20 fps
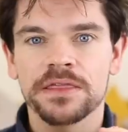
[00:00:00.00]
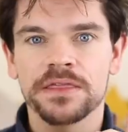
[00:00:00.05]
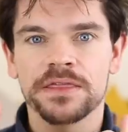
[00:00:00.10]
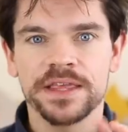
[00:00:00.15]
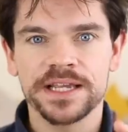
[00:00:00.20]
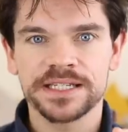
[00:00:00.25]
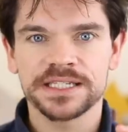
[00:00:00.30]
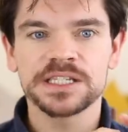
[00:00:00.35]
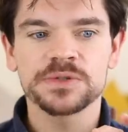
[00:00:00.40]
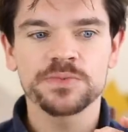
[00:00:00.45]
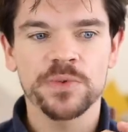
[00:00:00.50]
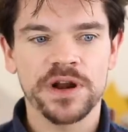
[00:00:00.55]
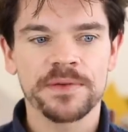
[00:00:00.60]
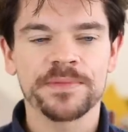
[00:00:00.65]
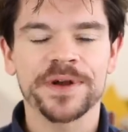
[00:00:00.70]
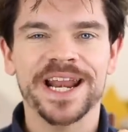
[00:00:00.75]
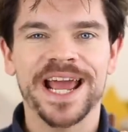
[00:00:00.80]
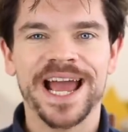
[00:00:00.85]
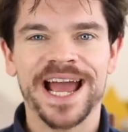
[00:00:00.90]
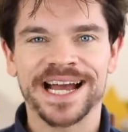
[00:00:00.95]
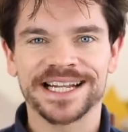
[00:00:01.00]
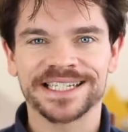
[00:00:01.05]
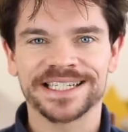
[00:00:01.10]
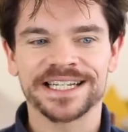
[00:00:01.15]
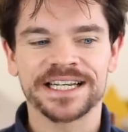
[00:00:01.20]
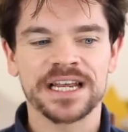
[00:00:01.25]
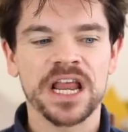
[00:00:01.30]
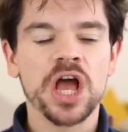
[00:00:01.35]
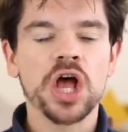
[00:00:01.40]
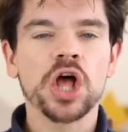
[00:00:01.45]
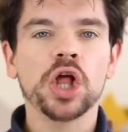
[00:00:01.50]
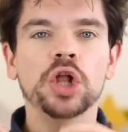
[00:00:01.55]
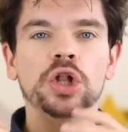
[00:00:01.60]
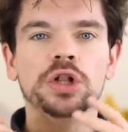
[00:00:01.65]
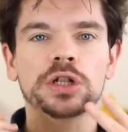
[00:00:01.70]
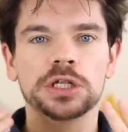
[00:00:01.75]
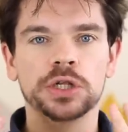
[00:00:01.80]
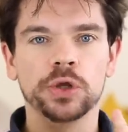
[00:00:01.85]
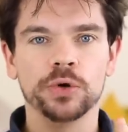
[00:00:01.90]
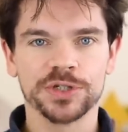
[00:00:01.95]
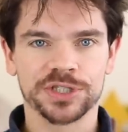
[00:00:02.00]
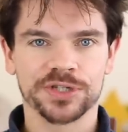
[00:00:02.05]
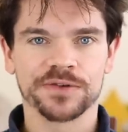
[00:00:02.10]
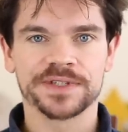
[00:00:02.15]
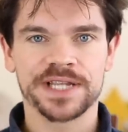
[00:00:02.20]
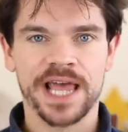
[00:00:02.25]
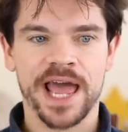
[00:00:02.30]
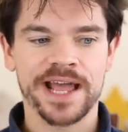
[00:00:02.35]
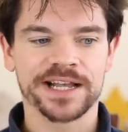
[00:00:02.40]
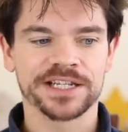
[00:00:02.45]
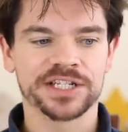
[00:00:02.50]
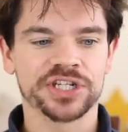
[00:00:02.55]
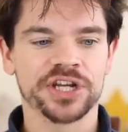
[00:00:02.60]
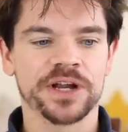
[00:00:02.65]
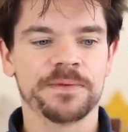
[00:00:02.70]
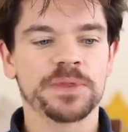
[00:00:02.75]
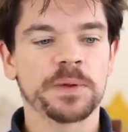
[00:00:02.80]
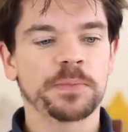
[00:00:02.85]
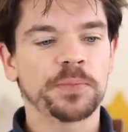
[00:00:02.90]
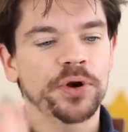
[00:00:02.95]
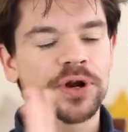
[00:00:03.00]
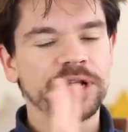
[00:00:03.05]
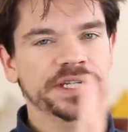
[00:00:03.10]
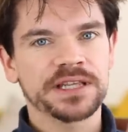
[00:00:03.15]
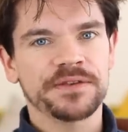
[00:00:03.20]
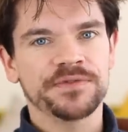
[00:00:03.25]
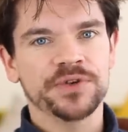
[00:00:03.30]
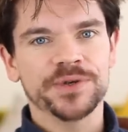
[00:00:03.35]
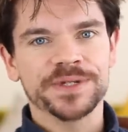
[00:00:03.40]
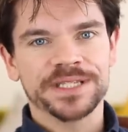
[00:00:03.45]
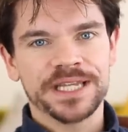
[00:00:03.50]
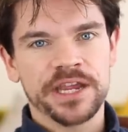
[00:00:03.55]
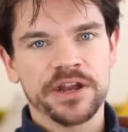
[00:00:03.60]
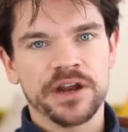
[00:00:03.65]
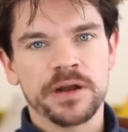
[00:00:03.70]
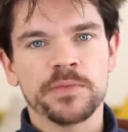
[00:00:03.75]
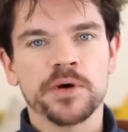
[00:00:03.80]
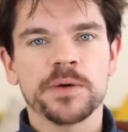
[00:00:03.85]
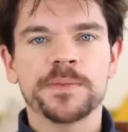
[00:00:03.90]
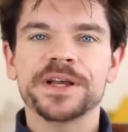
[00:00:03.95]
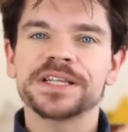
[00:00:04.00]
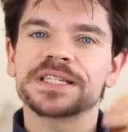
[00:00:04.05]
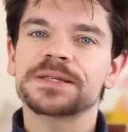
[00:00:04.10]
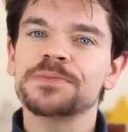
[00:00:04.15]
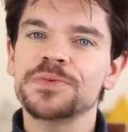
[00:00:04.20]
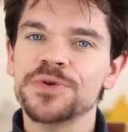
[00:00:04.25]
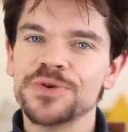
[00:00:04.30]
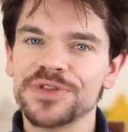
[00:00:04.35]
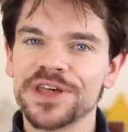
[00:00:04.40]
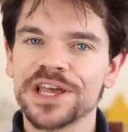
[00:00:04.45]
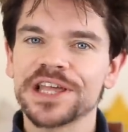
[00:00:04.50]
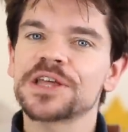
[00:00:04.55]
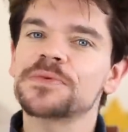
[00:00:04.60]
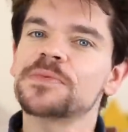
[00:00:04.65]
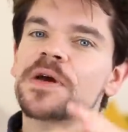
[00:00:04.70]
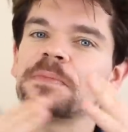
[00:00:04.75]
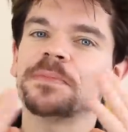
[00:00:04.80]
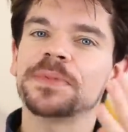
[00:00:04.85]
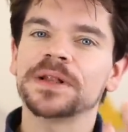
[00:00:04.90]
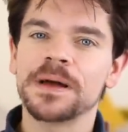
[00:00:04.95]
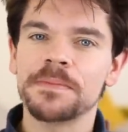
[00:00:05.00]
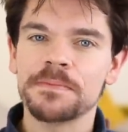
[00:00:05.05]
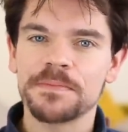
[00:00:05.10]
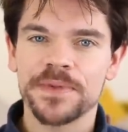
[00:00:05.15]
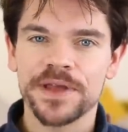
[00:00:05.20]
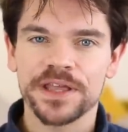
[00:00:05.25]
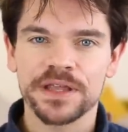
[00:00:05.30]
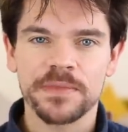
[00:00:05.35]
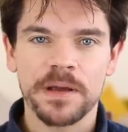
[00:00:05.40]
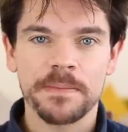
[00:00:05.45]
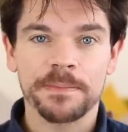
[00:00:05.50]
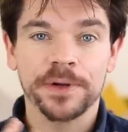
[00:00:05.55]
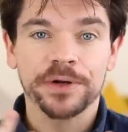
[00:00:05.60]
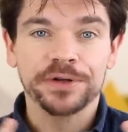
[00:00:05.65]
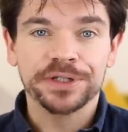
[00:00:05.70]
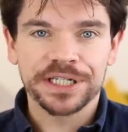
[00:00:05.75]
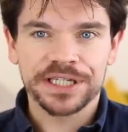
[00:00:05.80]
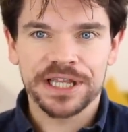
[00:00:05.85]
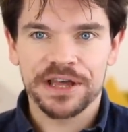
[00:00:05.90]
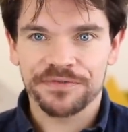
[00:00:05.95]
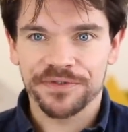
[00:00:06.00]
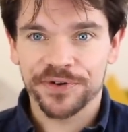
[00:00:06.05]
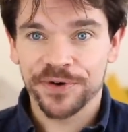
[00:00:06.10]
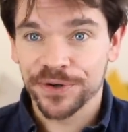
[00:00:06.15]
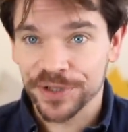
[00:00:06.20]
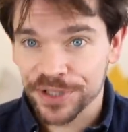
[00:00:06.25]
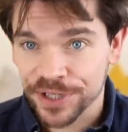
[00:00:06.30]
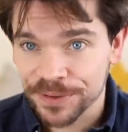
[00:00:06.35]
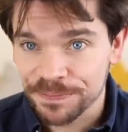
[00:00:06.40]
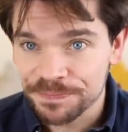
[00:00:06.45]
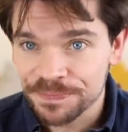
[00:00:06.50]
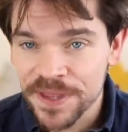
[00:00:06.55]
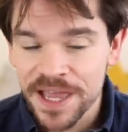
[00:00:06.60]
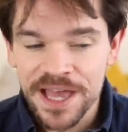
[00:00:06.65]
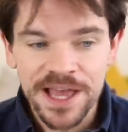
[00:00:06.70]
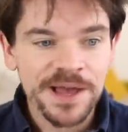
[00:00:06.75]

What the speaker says: This is where I'm gonna add in loads of texture. The products I've used here are more about smoothing, they're about plumping, they're about building that volume.